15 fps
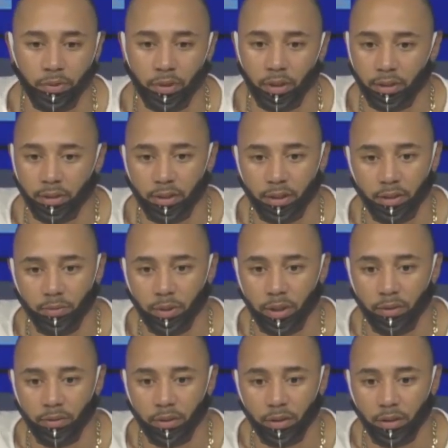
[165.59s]
Like I said, we
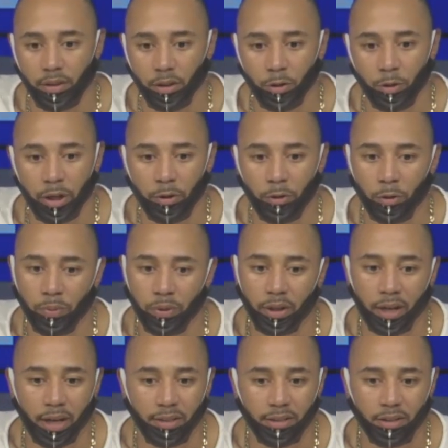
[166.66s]
have a great group of
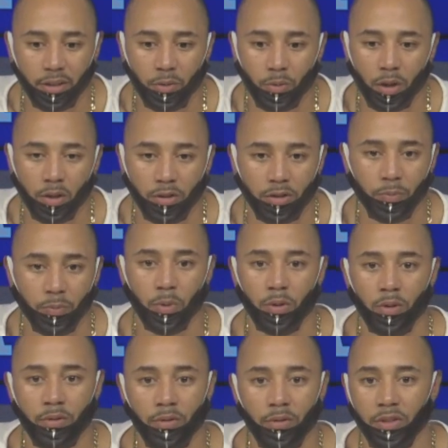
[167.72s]
guys here. We're all
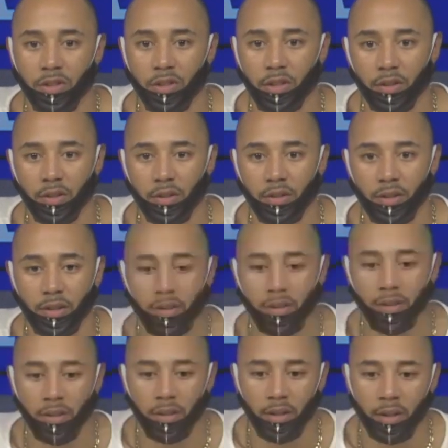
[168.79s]
supportive of each other. And,
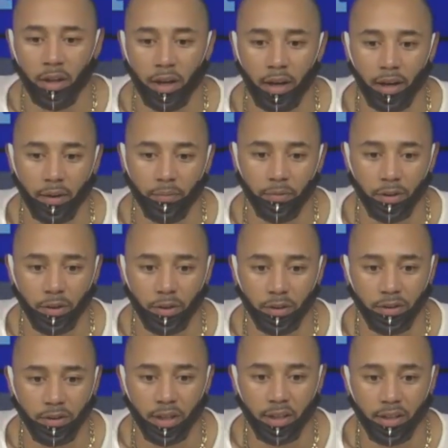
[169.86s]
you know,
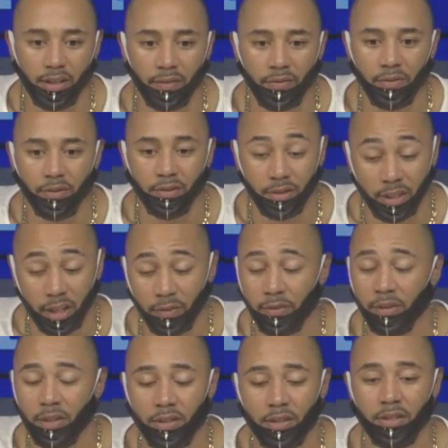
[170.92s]
it
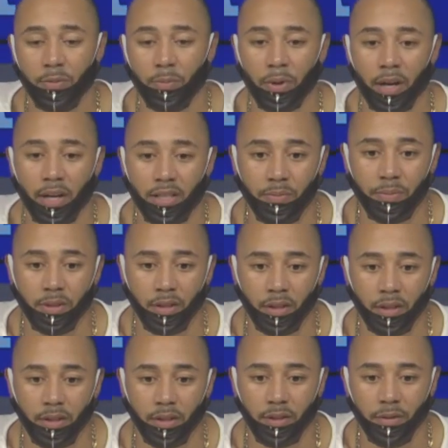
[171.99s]
definitely doesn't surprise me
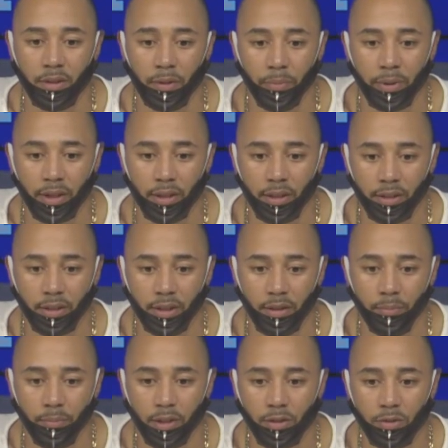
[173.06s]
that Belly
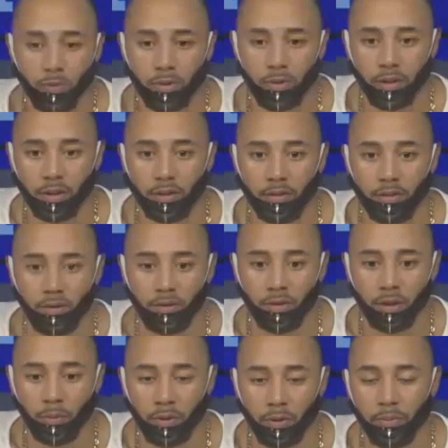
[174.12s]
and Muncy were
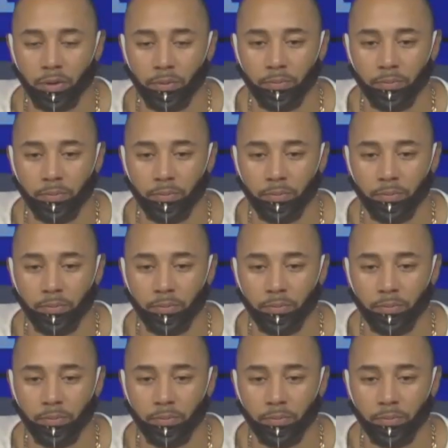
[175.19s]
there with me.